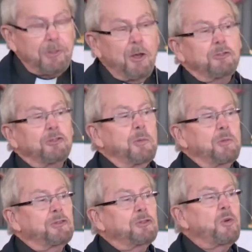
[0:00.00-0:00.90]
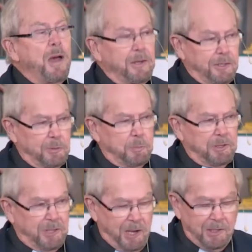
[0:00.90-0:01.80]
If so, she was
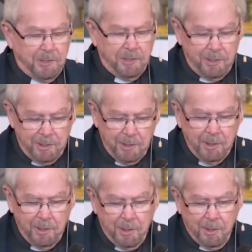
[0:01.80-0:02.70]
twice possessed,